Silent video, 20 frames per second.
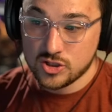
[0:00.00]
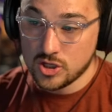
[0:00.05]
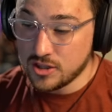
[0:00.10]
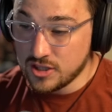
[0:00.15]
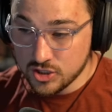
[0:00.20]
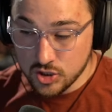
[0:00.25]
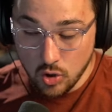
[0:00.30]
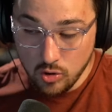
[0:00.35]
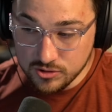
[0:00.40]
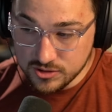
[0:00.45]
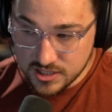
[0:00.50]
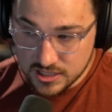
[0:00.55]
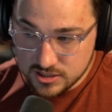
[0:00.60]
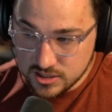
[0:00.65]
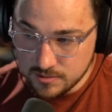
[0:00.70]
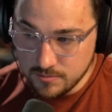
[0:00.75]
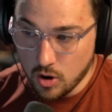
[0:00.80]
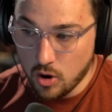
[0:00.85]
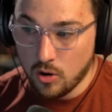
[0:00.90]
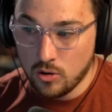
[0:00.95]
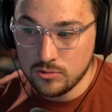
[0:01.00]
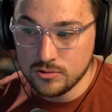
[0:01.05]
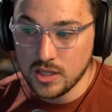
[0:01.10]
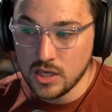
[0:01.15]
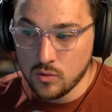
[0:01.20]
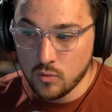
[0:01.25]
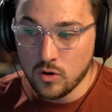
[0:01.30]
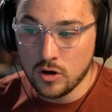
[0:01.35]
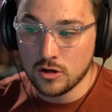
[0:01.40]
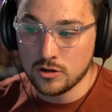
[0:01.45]
So this whole system
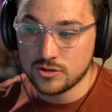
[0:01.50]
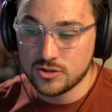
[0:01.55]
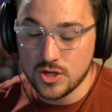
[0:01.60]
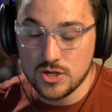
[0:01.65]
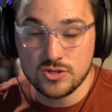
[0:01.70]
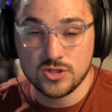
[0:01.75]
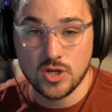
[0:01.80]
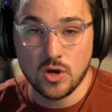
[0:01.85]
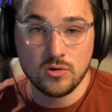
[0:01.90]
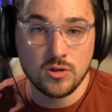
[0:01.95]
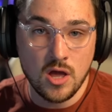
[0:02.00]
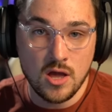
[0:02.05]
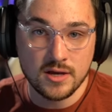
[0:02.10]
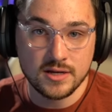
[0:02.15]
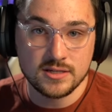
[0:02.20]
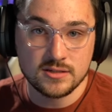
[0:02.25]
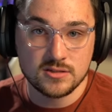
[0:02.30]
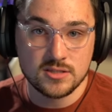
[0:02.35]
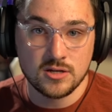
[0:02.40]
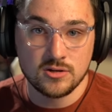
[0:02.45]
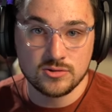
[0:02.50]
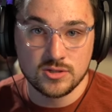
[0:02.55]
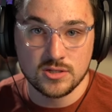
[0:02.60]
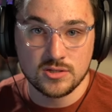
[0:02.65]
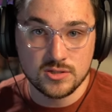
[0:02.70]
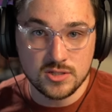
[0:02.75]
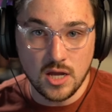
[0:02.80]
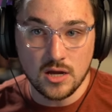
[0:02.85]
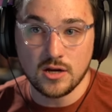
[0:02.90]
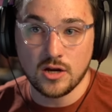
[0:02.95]
only works so long as there's a
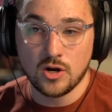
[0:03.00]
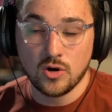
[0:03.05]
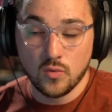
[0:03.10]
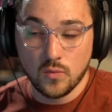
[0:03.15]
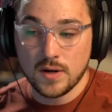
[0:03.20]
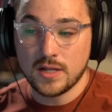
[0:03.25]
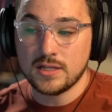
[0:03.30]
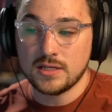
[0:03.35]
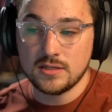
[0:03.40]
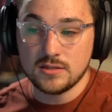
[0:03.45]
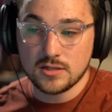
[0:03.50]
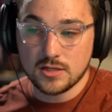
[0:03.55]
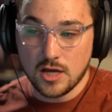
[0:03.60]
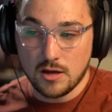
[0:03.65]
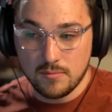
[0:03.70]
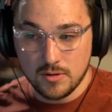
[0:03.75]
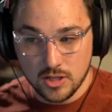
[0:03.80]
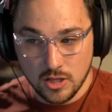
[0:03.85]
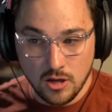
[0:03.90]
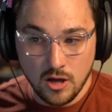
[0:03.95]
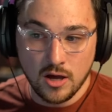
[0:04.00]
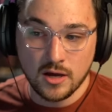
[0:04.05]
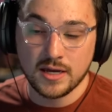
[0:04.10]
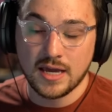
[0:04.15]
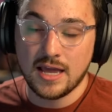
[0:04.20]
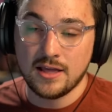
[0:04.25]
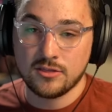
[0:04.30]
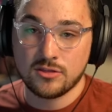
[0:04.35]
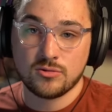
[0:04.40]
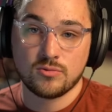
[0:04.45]
sucker willing to come along
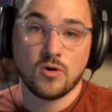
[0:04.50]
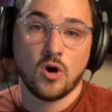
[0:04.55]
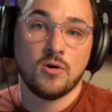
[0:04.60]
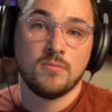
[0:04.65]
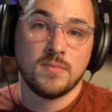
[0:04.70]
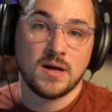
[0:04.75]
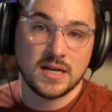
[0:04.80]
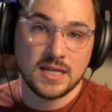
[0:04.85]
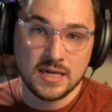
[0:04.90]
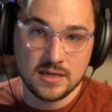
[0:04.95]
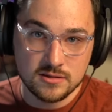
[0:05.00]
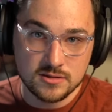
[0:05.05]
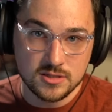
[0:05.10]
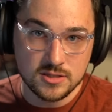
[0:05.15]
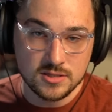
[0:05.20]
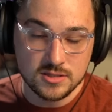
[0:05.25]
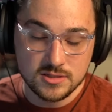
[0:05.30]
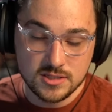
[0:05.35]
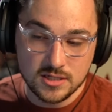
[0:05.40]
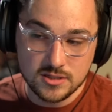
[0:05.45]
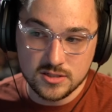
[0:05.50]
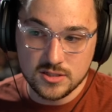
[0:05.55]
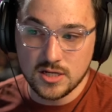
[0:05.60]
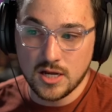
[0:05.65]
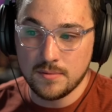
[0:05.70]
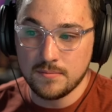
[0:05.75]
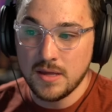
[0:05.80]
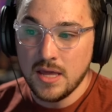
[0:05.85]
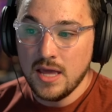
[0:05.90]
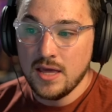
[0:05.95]
and throw money into the
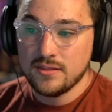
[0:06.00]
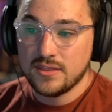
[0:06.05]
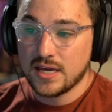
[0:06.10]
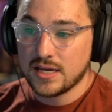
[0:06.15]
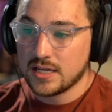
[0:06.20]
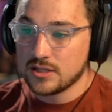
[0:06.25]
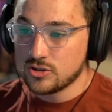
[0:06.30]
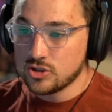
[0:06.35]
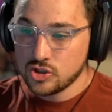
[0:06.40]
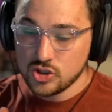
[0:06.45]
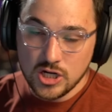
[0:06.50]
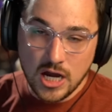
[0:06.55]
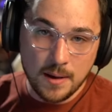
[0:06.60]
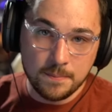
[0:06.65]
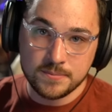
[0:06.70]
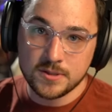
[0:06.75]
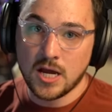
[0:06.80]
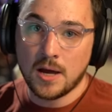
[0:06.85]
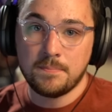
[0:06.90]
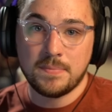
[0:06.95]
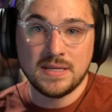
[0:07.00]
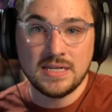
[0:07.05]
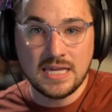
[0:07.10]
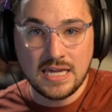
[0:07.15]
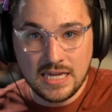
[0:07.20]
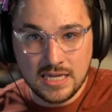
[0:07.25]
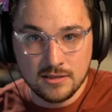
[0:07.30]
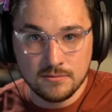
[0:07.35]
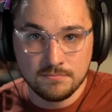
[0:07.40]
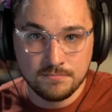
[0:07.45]
system that gets chopped up and
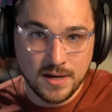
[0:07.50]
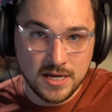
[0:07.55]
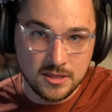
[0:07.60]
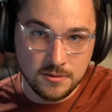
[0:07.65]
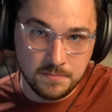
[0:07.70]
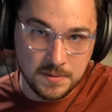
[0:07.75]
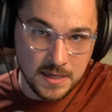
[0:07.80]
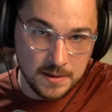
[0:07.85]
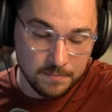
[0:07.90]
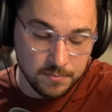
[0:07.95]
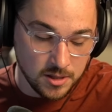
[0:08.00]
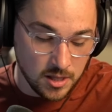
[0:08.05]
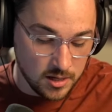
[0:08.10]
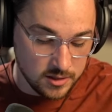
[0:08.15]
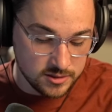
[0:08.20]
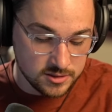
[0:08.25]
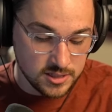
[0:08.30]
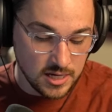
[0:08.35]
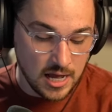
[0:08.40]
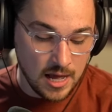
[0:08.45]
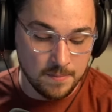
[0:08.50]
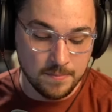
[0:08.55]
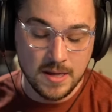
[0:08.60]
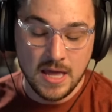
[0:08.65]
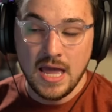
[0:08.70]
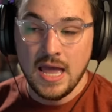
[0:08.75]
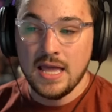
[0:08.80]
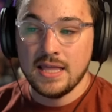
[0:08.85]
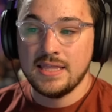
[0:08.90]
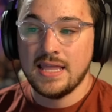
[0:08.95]
eaten by the people on top.
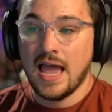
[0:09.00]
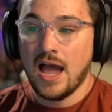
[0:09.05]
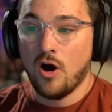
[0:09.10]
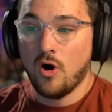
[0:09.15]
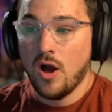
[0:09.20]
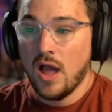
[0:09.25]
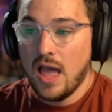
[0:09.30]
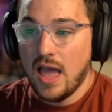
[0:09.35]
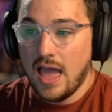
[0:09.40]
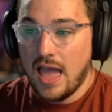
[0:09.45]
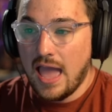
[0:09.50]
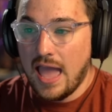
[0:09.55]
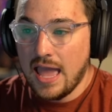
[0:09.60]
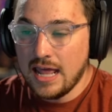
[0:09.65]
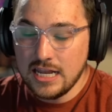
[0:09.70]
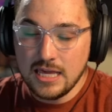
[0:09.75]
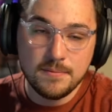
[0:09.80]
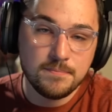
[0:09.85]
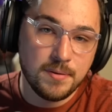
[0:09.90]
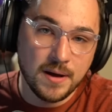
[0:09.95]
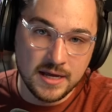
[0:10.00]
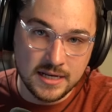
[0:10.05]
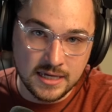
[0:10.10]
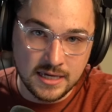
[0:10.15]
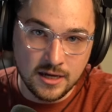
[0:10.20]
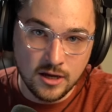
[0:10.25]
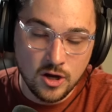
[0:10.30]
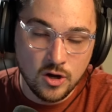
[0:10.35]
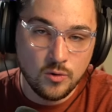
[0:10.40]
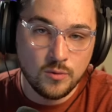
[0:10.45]
Now,
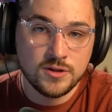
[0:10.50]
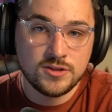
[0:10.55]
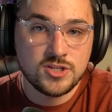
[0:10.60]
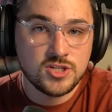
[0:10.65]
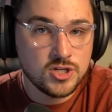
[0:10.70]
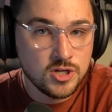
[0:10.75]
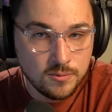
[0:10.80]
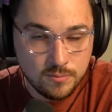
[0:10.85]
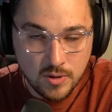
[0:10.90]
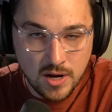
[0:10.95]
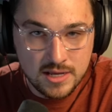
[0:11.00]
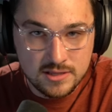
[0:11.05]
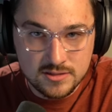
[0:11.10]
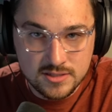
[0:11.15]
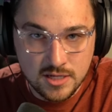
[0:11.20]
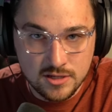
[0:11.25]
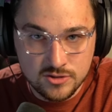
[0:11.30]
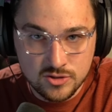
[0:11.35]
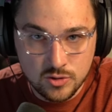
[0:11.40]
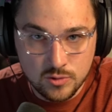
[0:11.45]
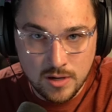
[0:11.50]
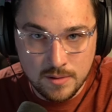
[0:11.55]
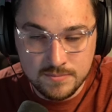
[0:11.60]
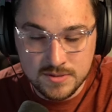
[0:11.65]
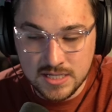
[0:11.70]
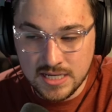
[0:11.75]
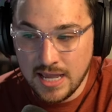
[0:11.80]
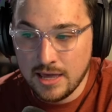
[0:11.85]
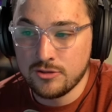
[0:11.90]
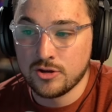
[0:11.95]
anybody with two brain cells to rub
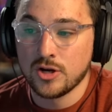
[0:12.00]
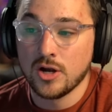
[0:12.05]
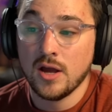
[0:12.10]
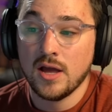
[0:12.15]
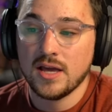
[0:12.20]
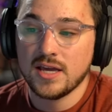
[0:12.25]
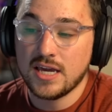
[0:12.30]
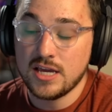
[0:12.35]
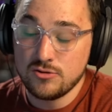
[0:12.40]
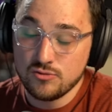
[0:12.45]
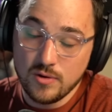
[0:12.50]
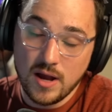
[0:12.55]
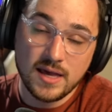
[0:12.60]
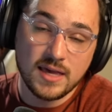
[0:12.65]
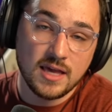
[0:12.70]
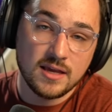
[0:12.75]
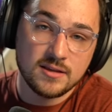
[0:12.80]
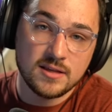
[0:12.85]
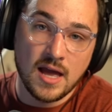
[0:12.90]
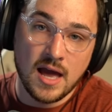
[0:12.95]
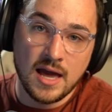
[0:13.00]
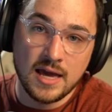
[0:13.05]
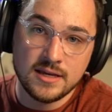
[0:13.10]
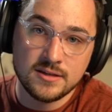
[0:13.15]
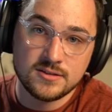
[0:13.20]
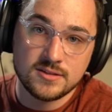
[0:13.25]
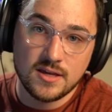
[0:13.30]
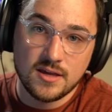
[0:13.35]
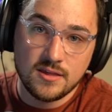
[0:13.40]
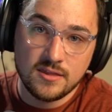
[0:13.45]
together can
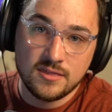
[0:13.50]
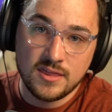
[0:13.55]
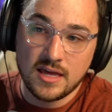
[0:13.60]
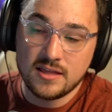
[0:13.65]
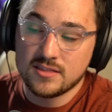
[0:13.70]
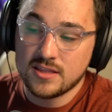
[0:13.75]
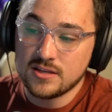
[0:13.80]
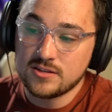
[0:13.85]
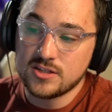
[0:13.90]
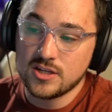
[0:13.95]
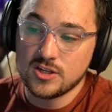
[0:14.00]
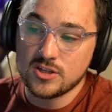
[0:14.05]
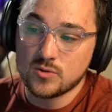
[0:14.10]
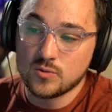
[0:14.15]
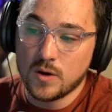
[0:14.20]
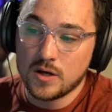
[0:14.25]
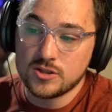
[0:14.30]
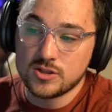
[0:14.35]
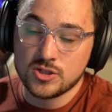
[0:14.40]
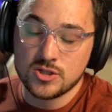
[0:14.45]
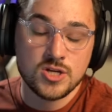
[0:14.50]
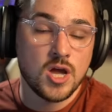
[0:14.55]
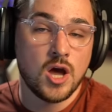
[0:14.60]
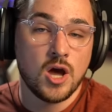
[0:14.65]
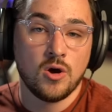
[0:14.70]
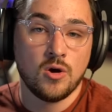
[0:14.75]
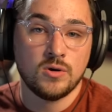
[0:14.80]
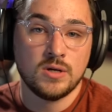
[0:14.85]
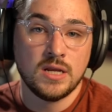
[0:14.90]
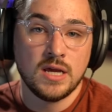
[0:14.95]
recognize that this is what's
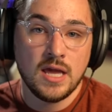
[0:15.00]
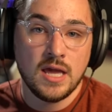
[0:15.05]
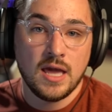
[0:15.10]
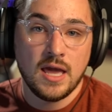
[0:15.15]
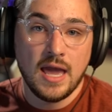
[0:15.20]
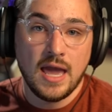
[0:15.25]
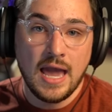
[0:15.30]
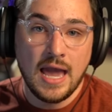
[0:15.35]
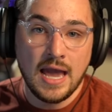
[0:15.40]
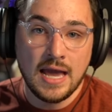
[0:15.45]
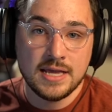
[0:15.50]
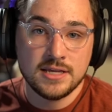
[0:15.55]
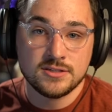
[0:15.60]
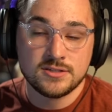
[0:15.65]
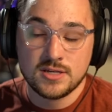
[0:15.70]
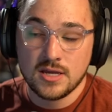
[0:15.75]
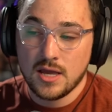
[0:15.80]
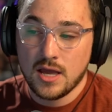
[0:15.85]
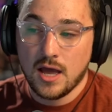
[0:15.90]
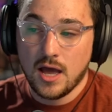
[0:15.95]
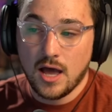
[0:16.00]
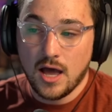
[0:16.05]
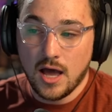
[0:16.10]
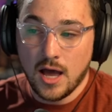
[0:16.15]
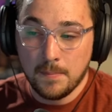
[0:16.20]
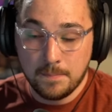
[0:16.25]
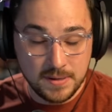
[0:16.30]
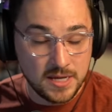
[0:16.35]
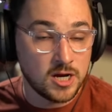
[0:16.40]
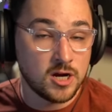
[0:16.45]
known as
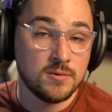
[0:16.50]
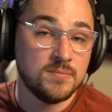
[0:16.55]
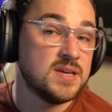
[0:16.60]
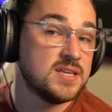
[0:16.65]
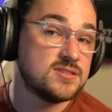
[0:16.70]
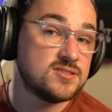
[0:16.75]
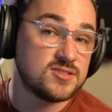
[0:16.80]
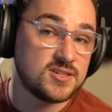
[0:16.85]
a pyramid